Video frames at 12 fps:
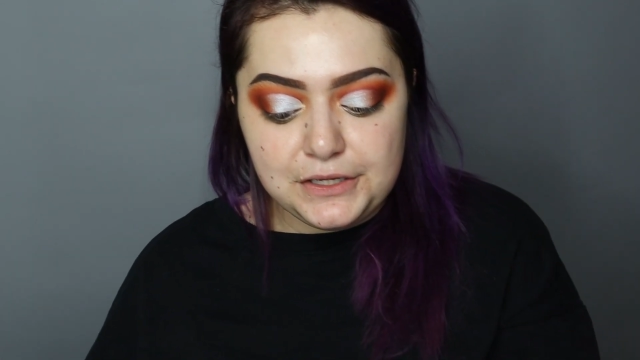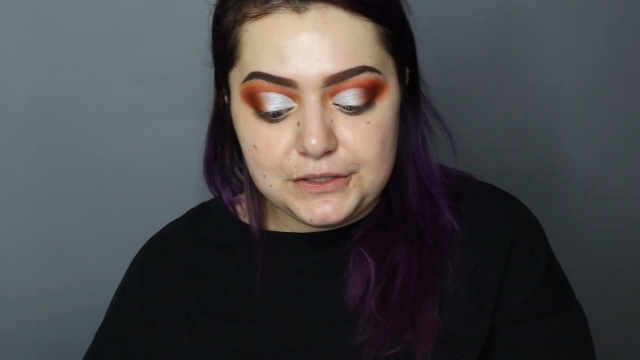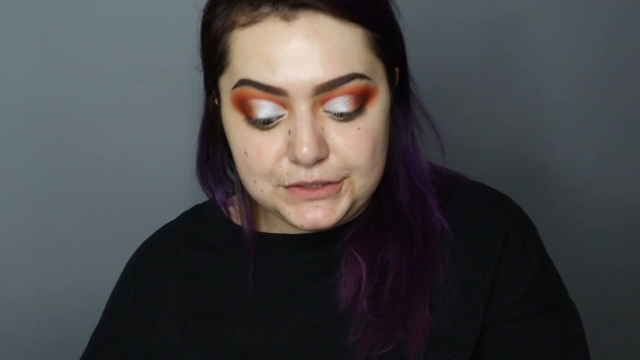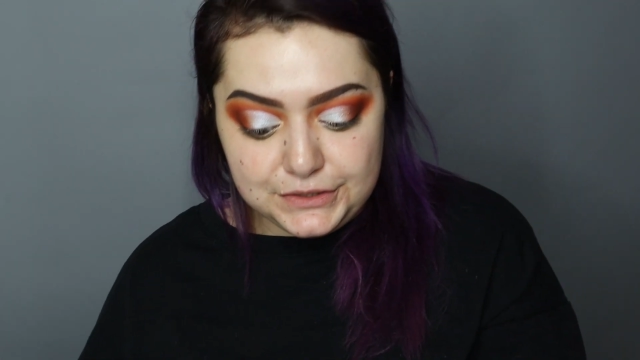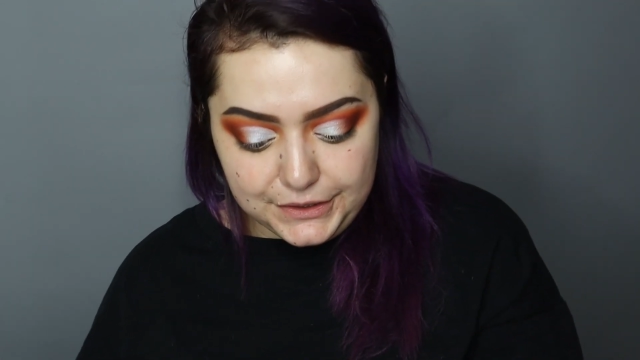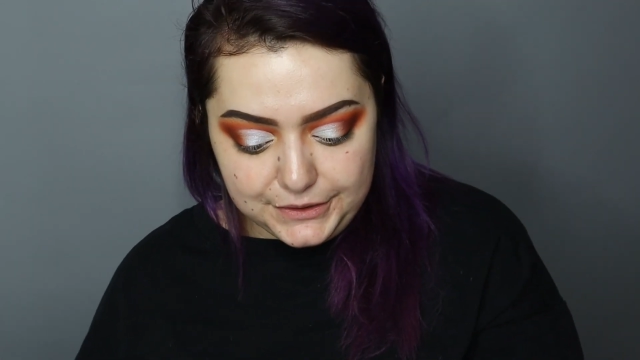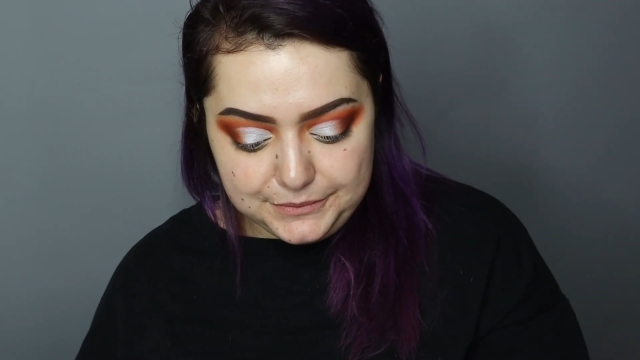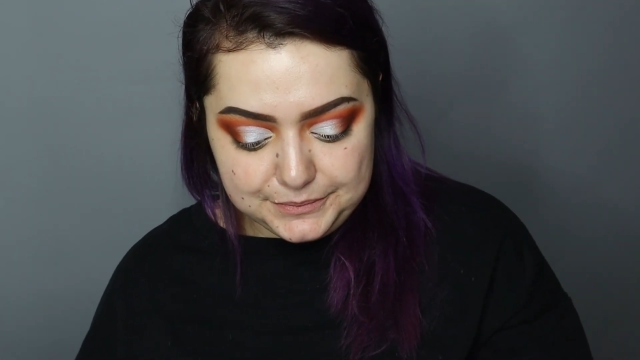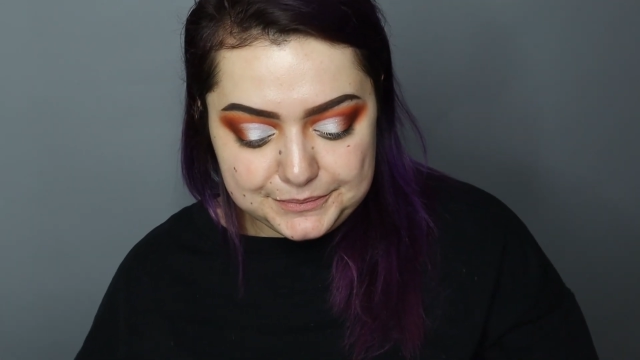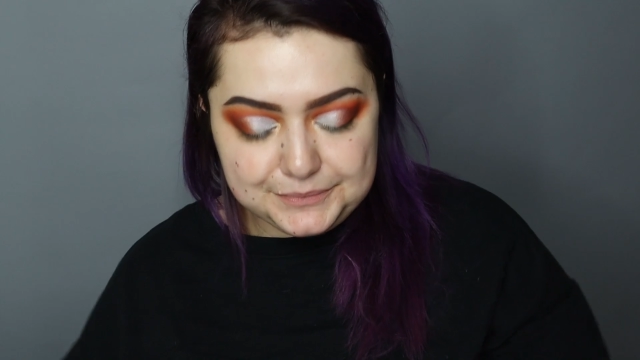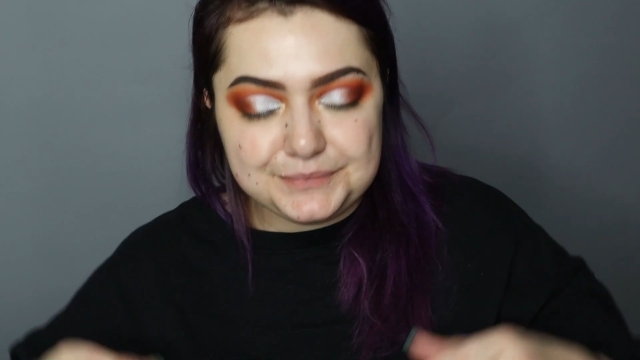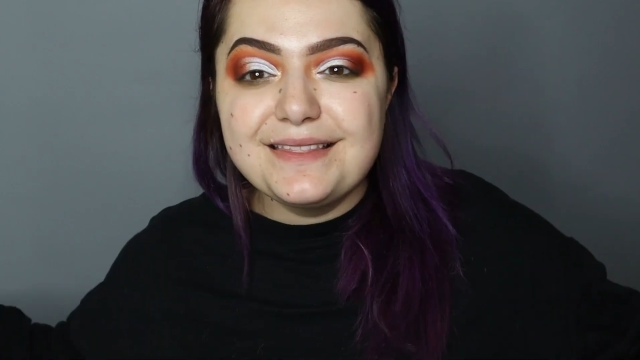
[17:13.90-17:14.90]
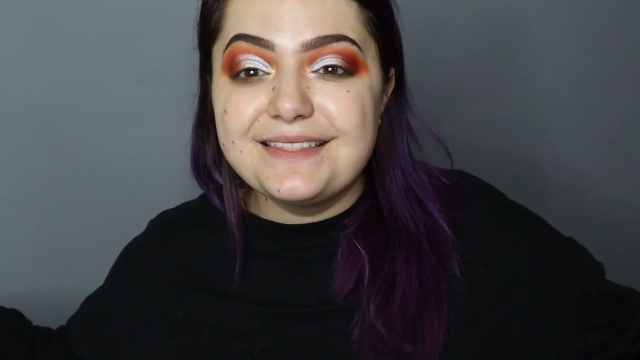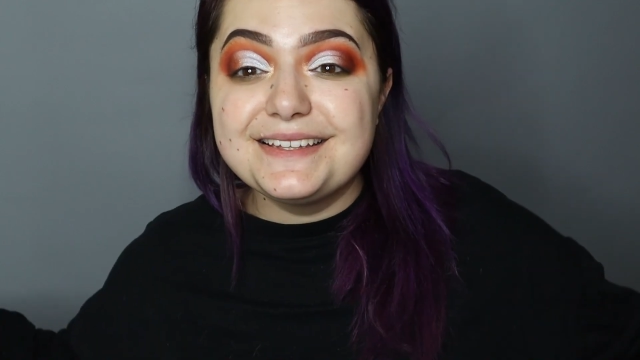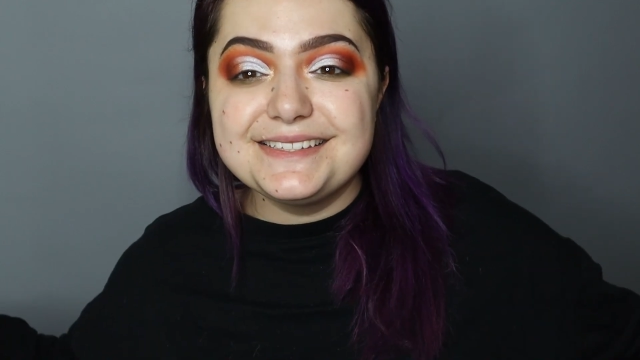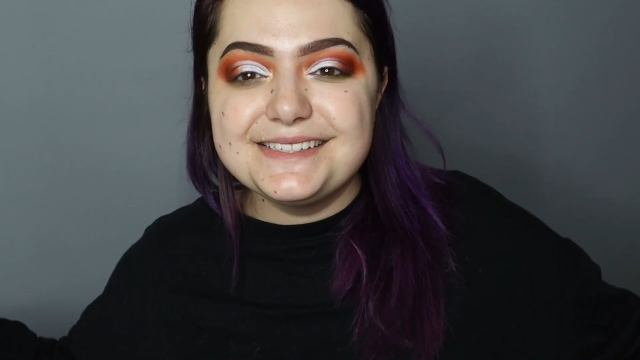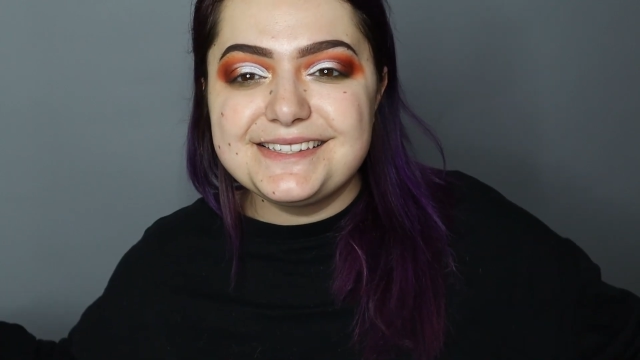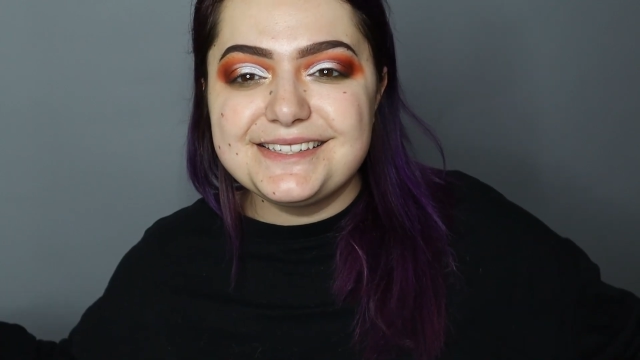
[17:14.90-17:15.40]
So
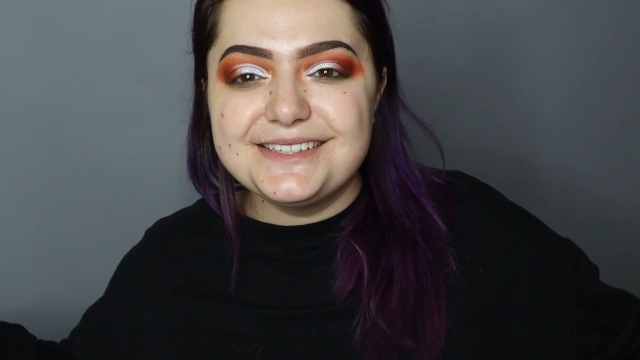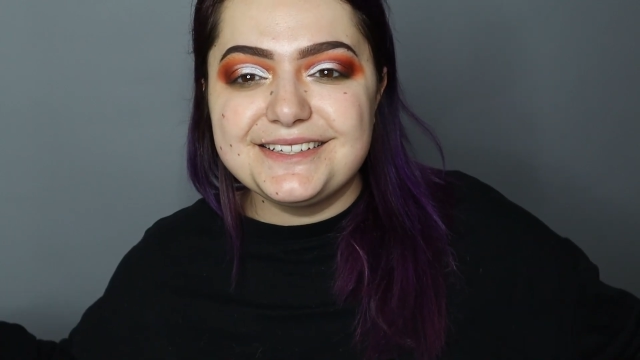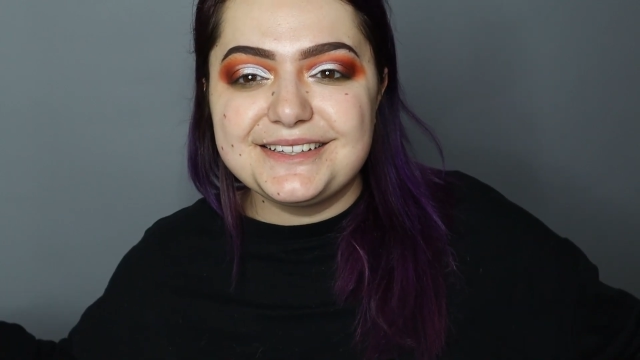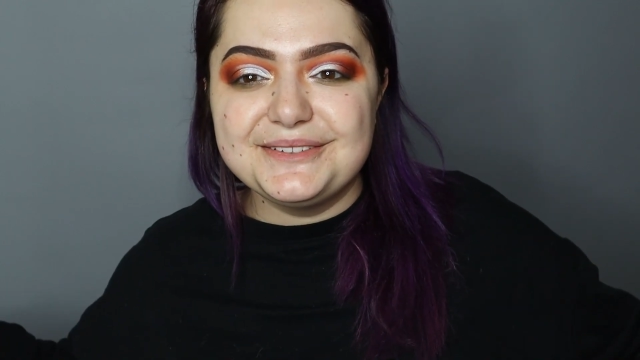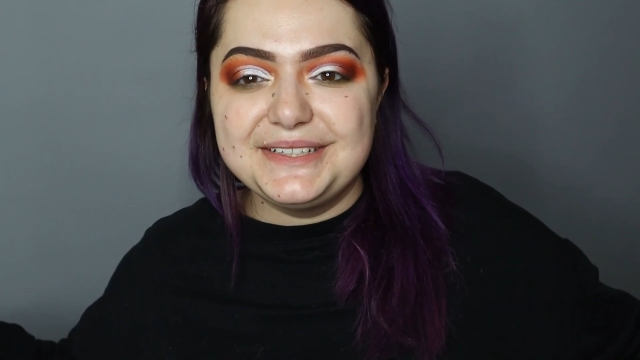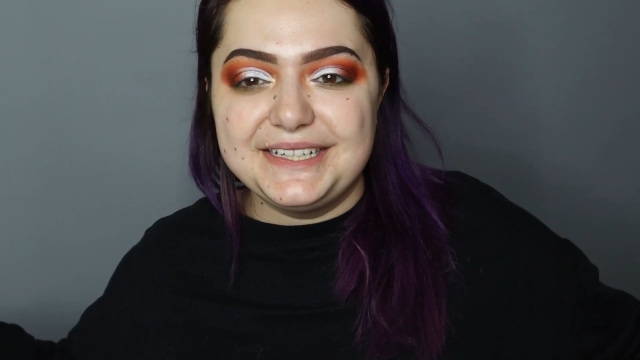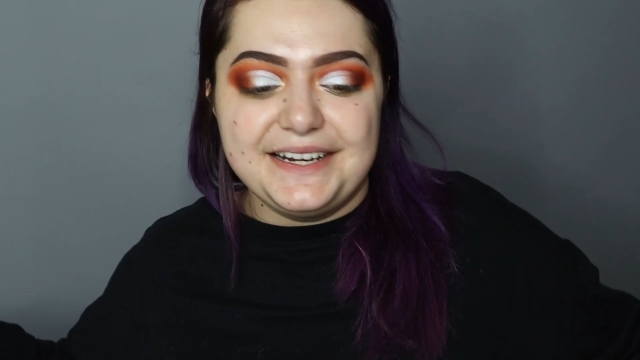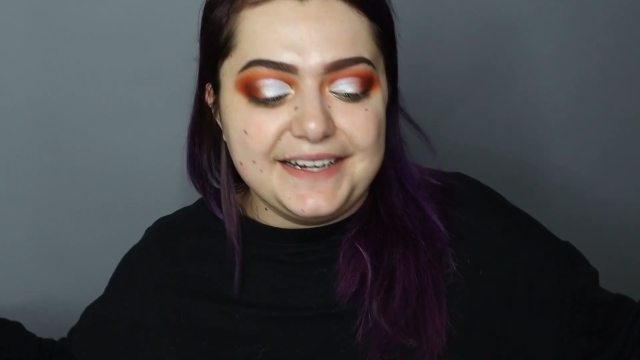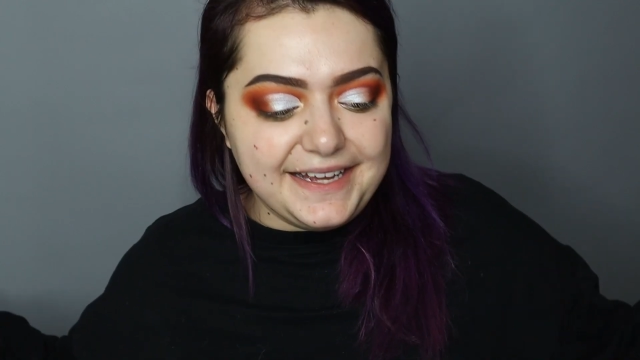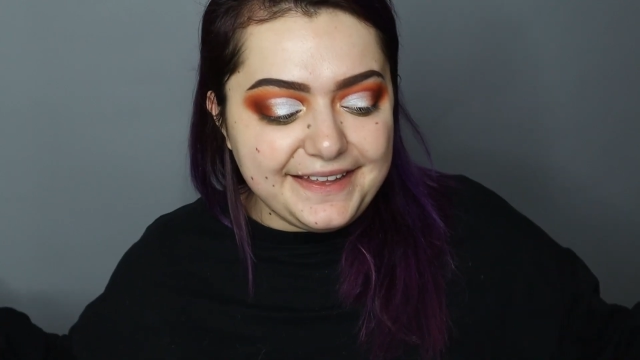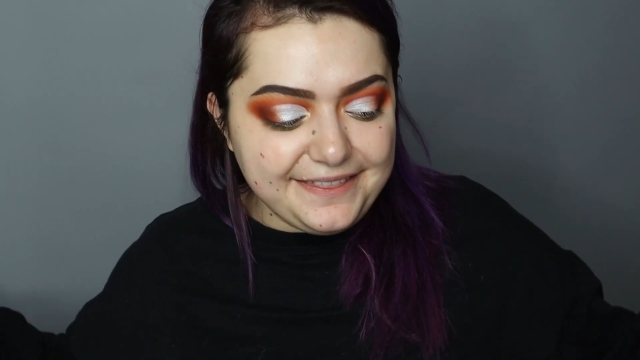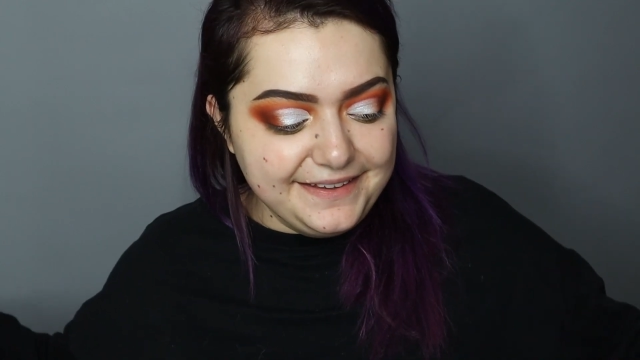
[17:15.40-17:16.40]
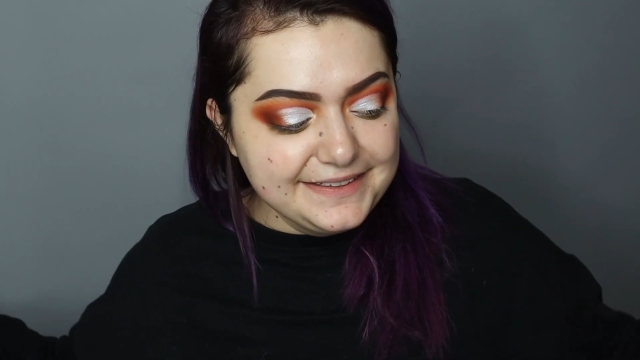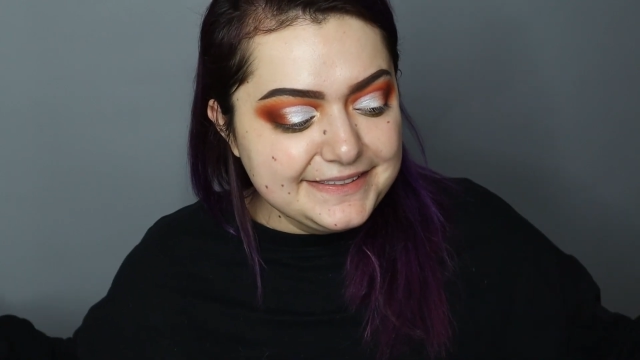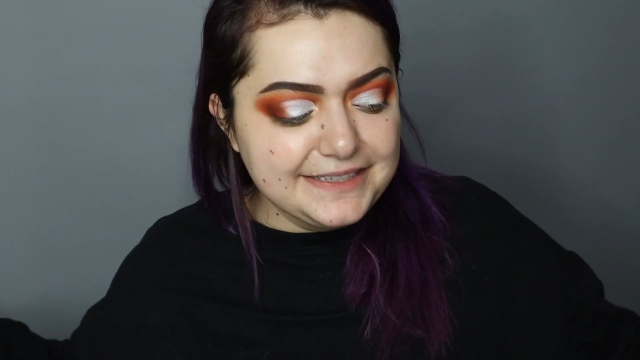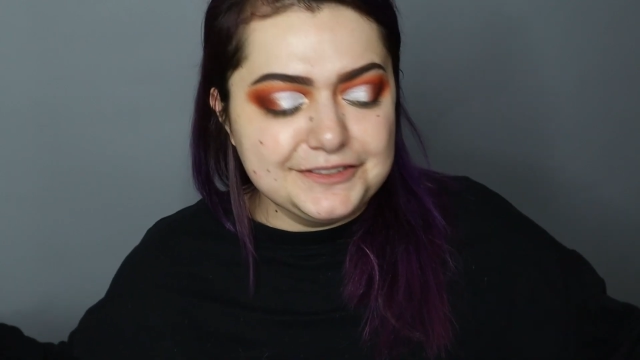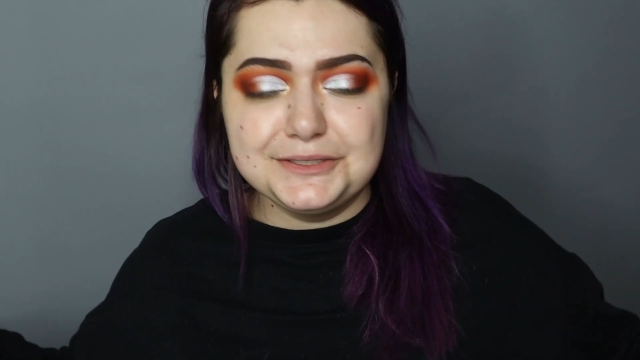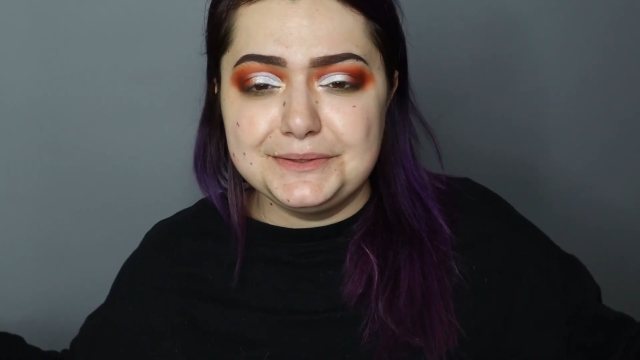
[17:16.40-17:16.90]
this is the look that we got. I think
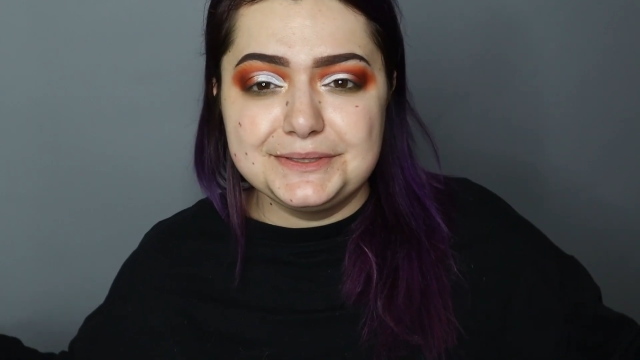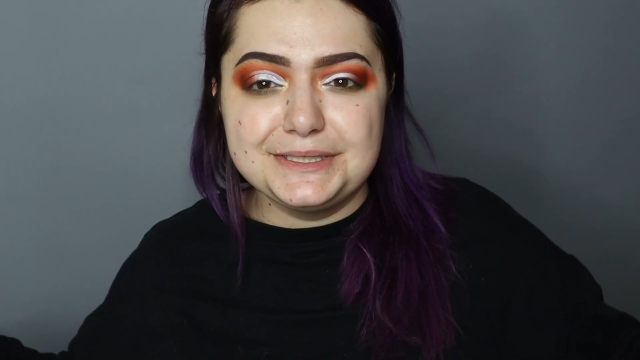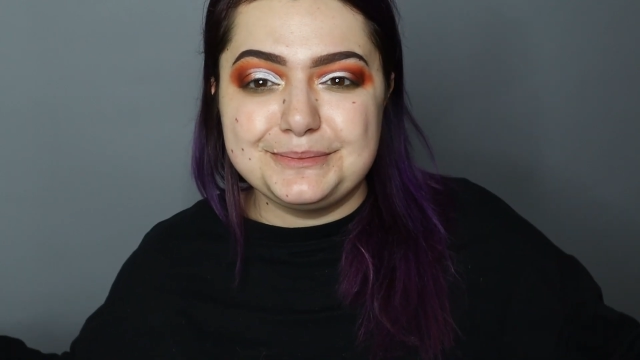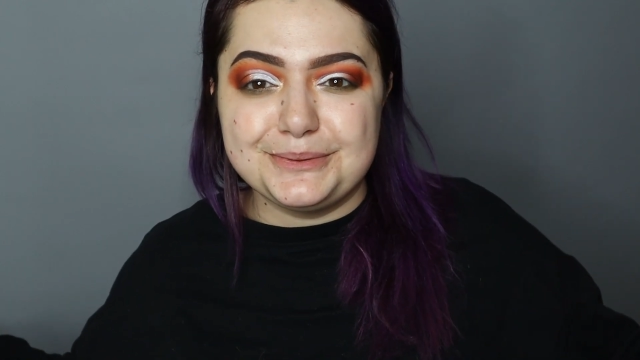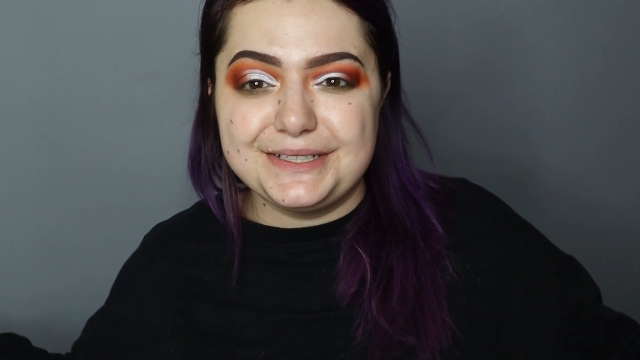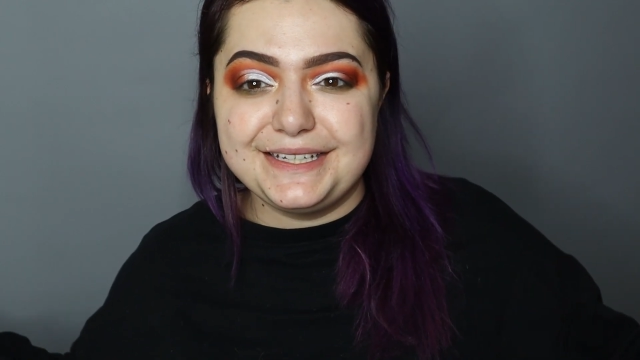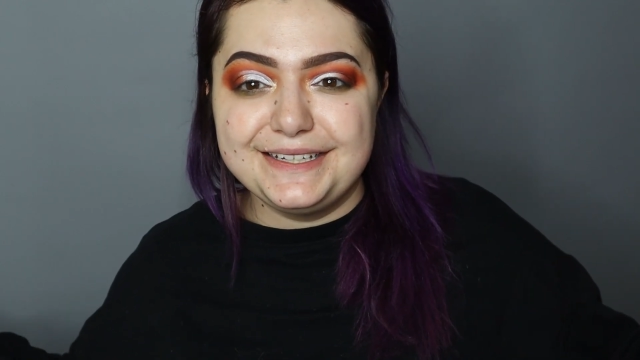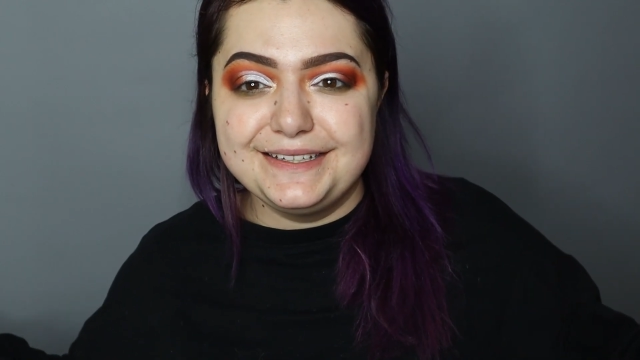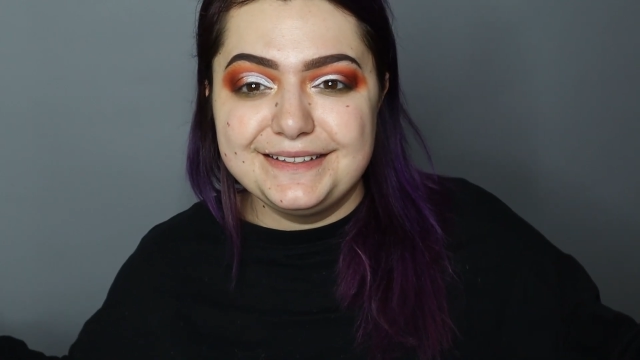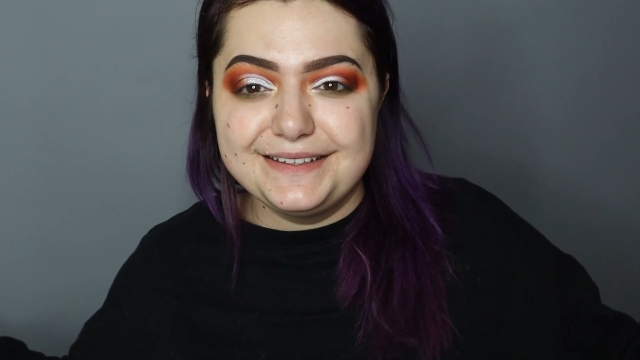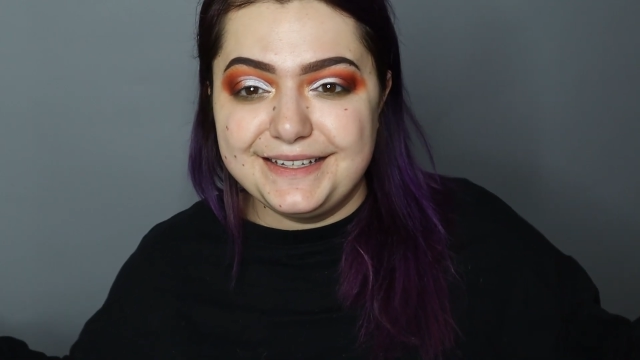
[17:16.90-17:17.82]
it's actually really pretty.